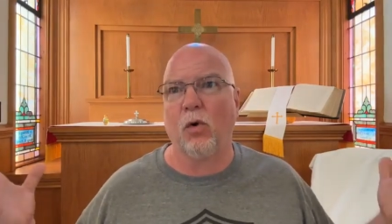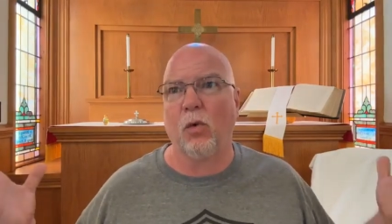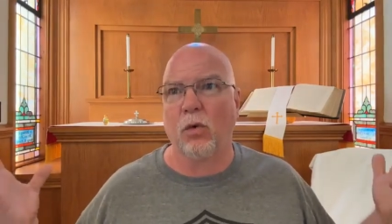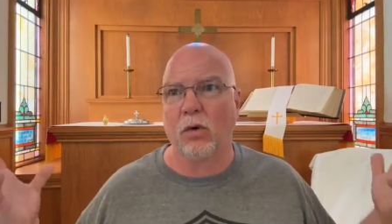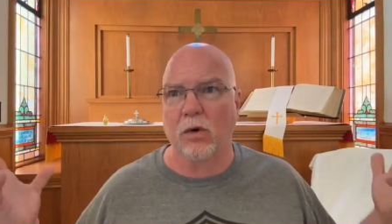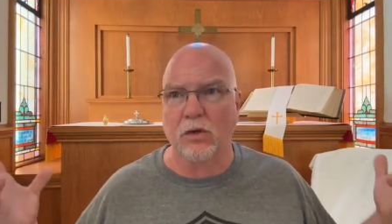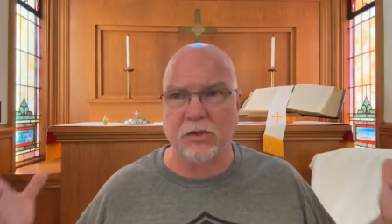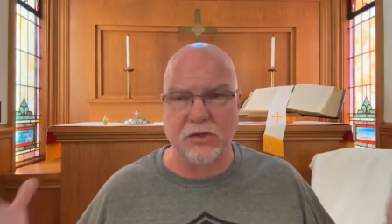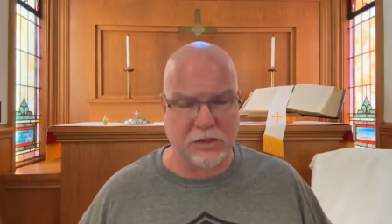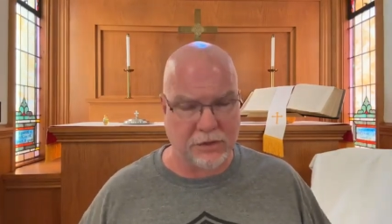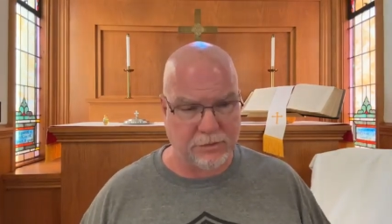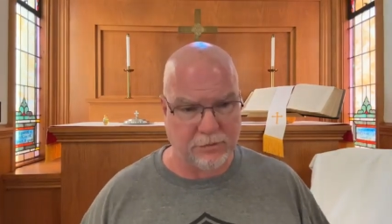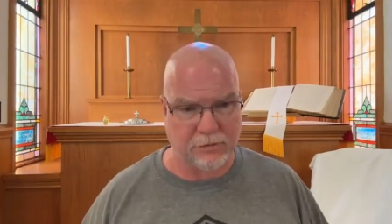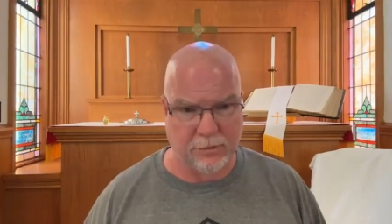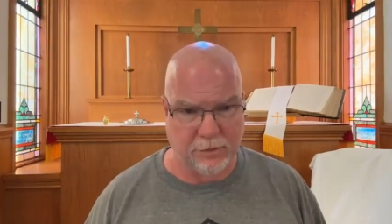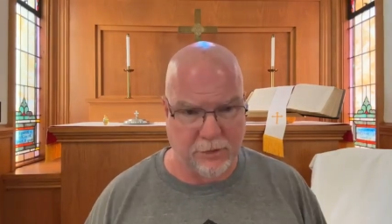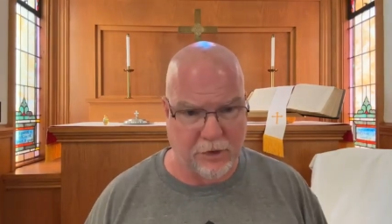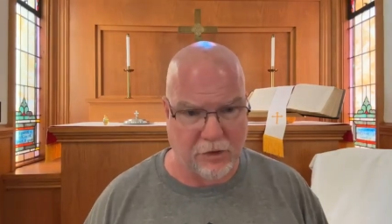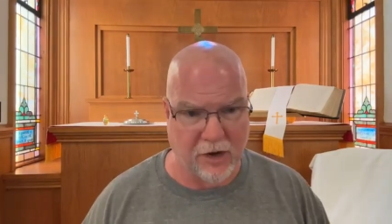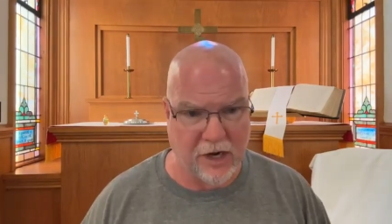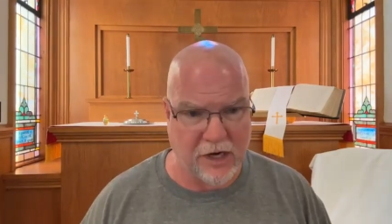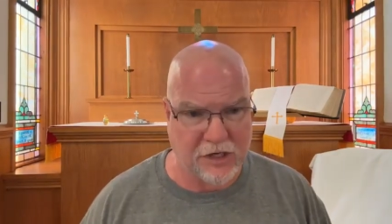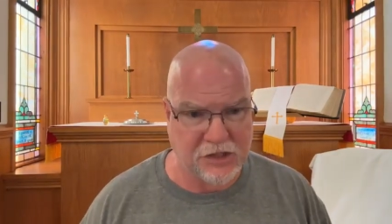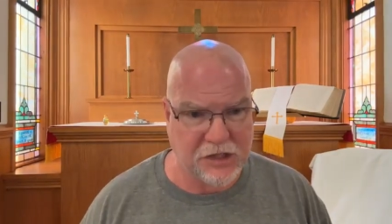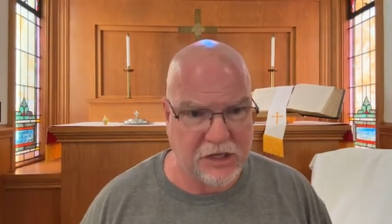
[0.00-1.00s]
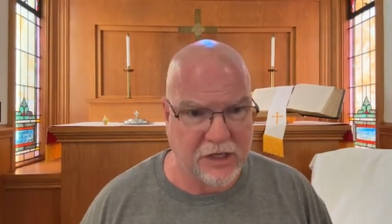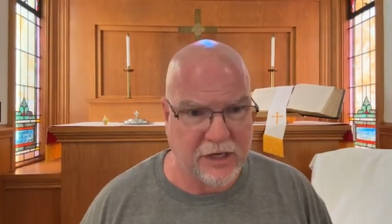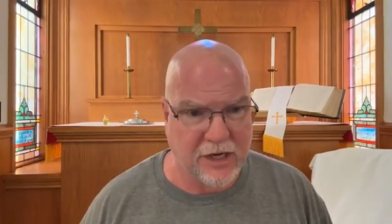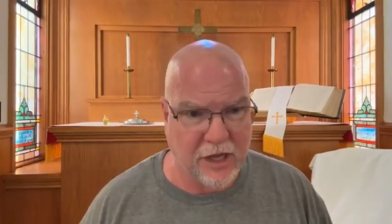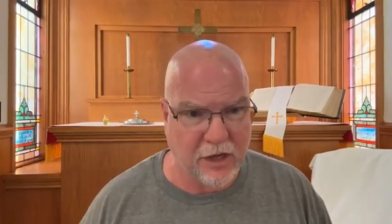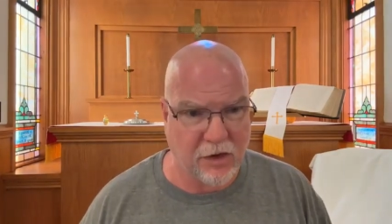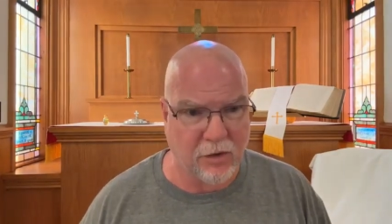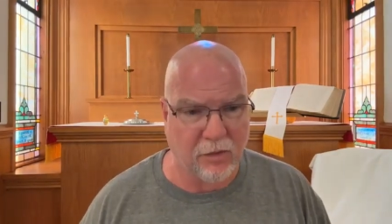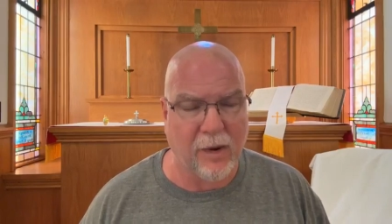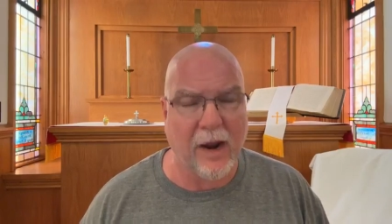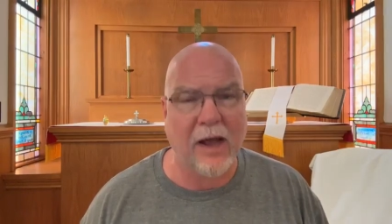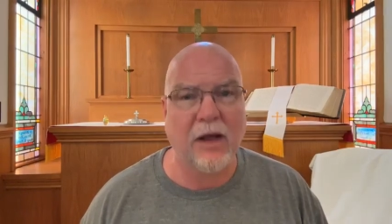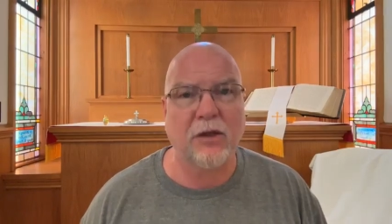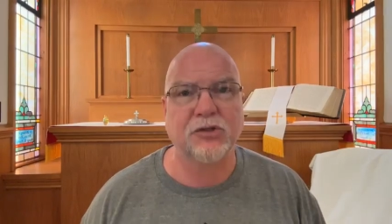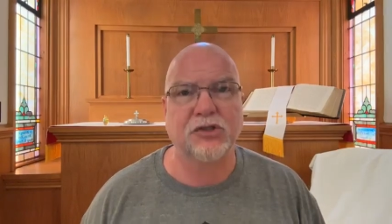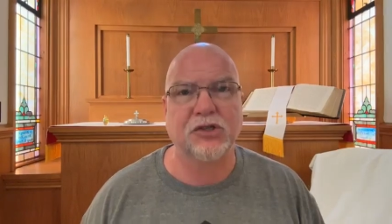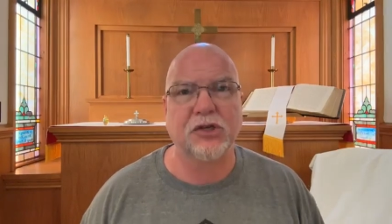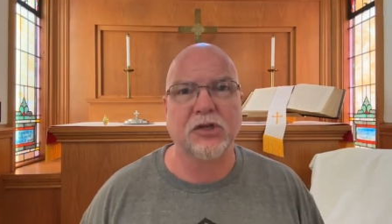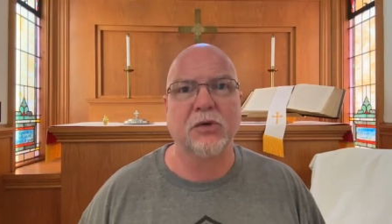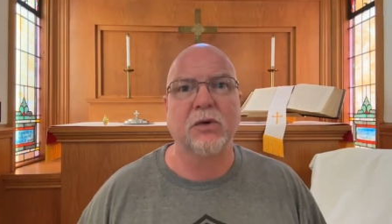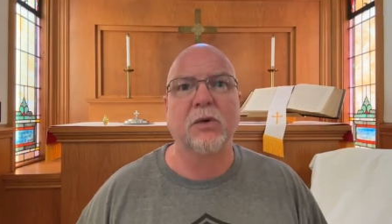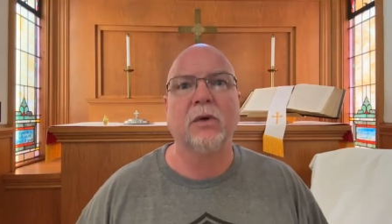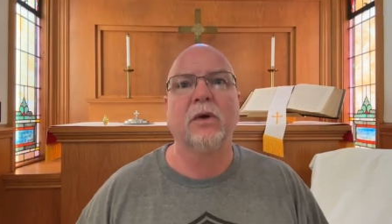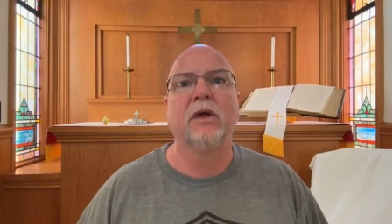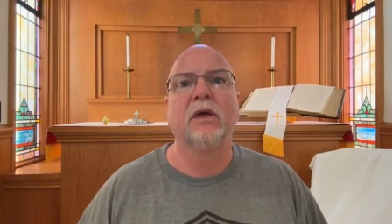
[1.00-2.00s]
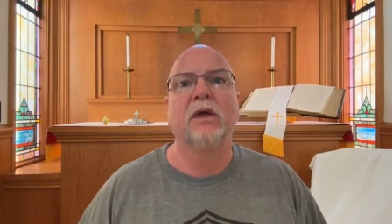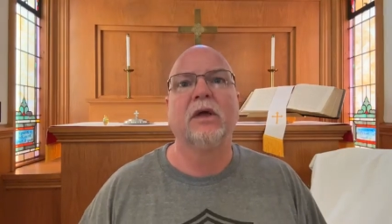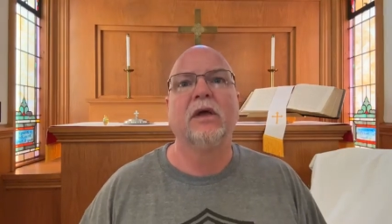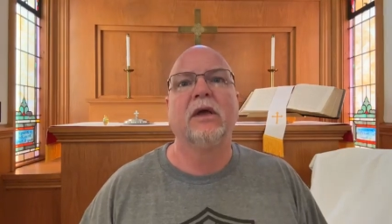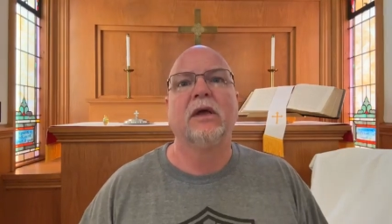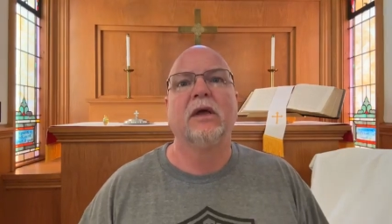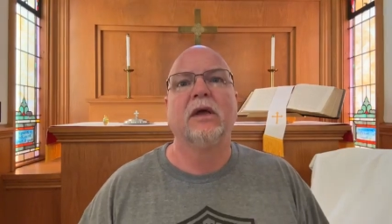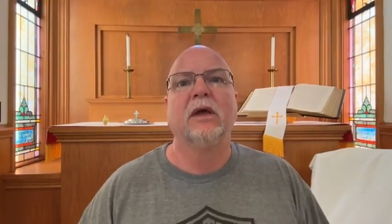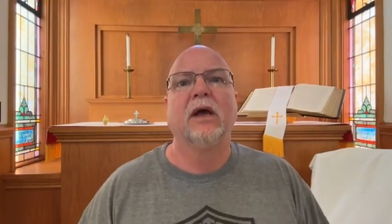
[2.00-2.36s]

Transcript: whole world seem to be crashing down around you,